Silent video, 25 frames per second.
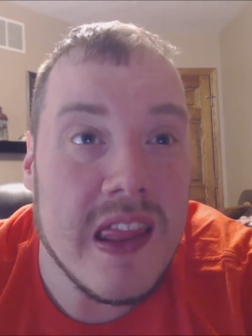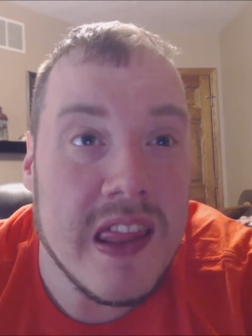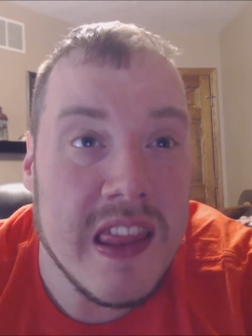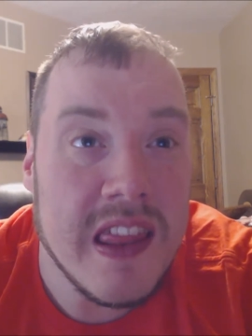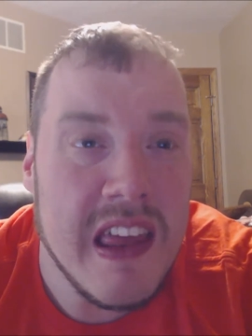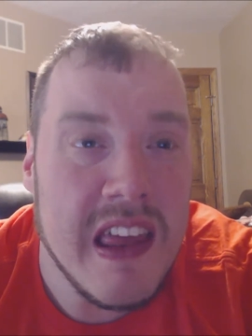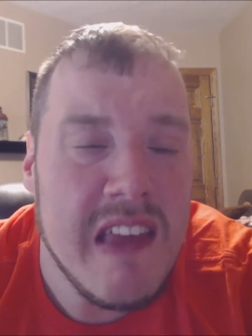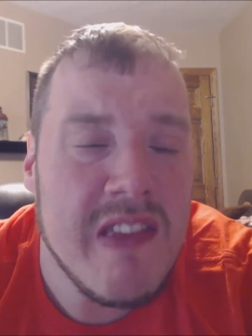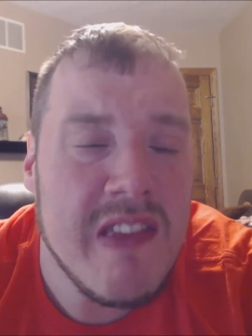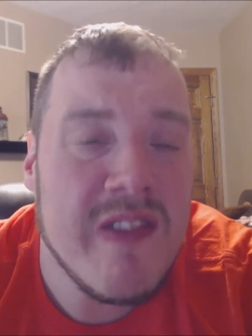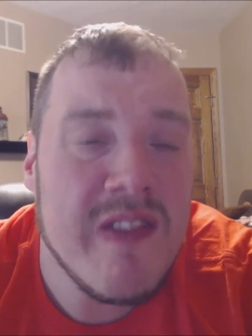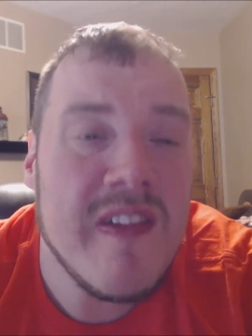
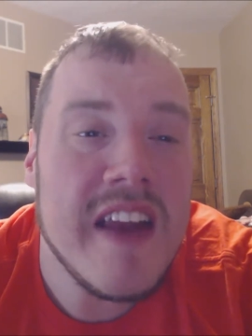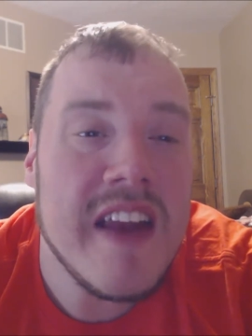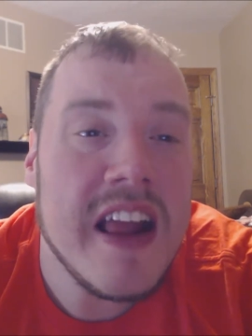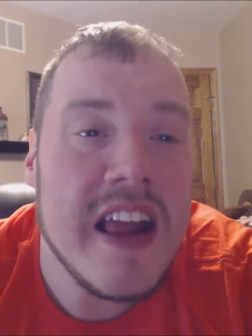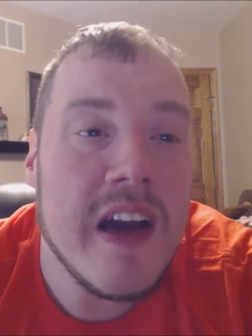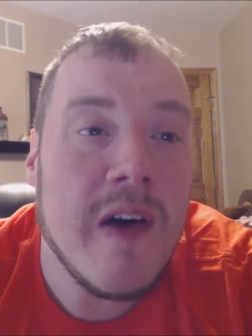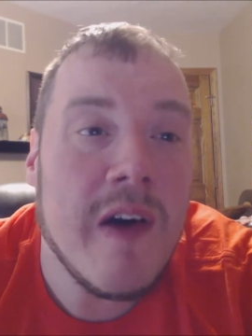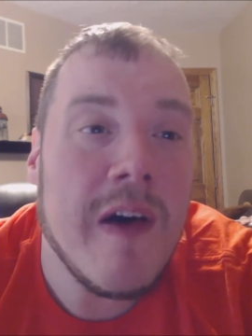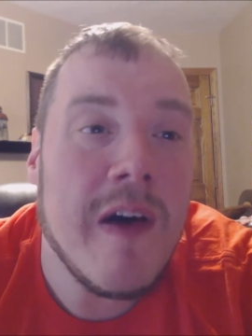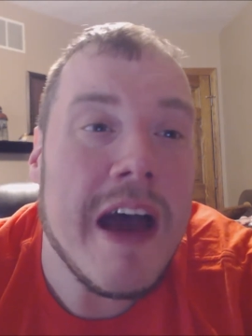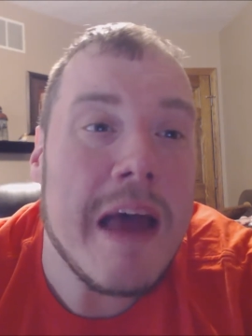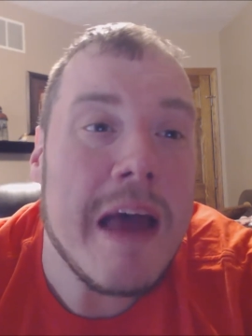this
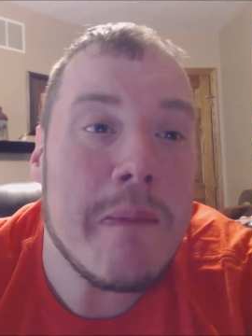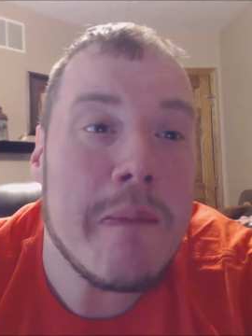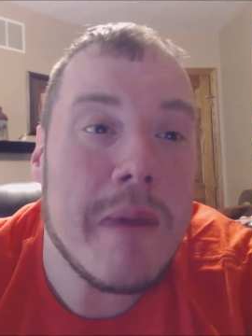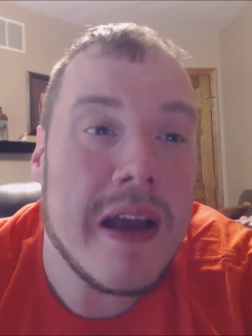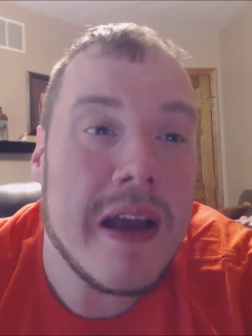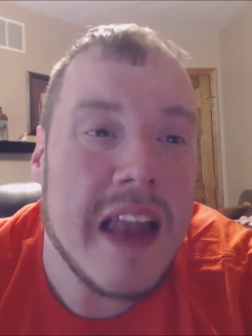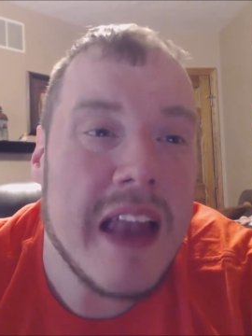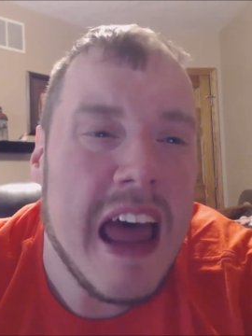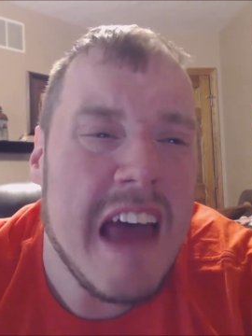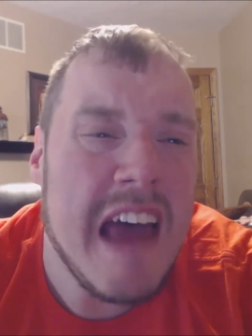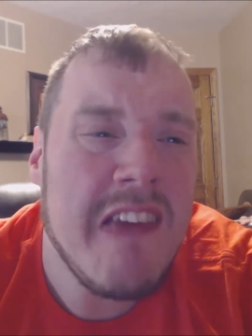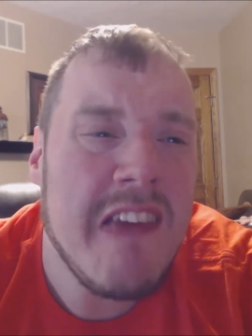video and
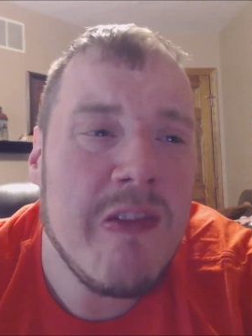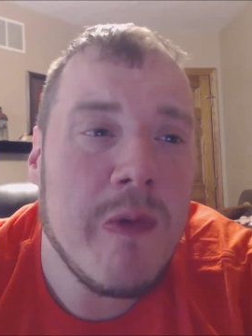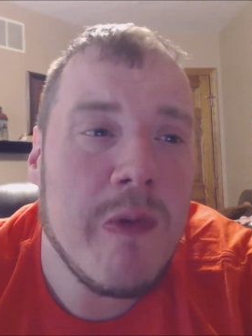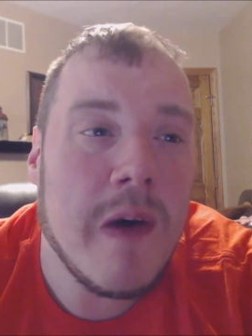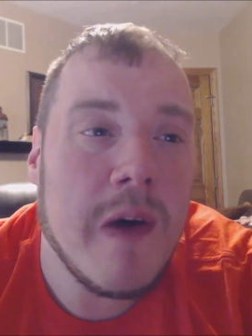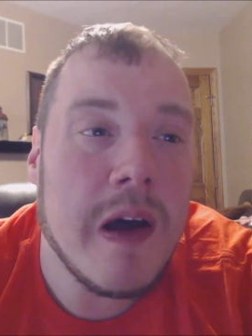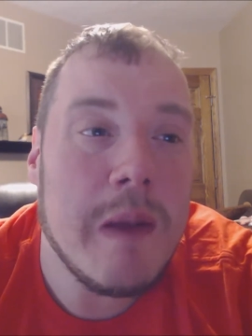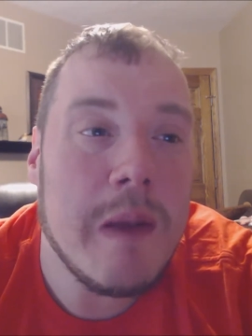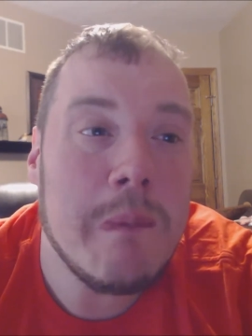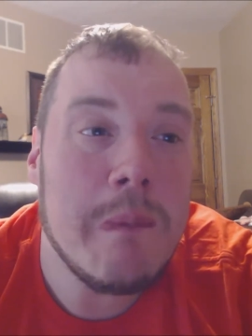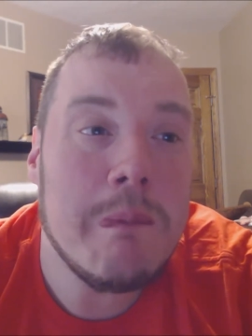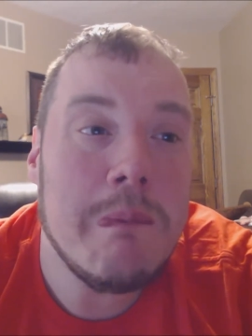my last
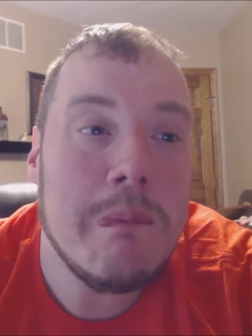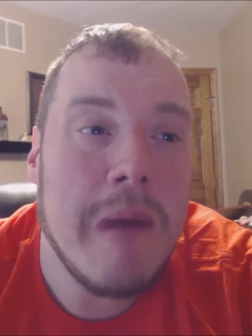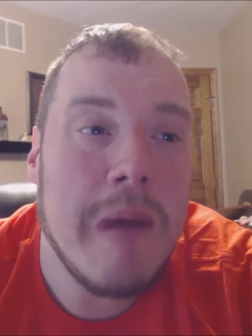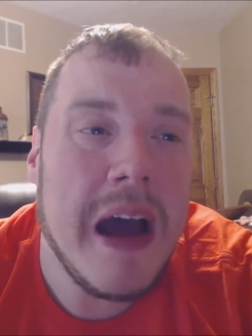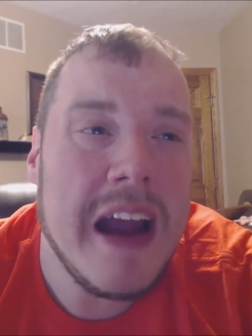one,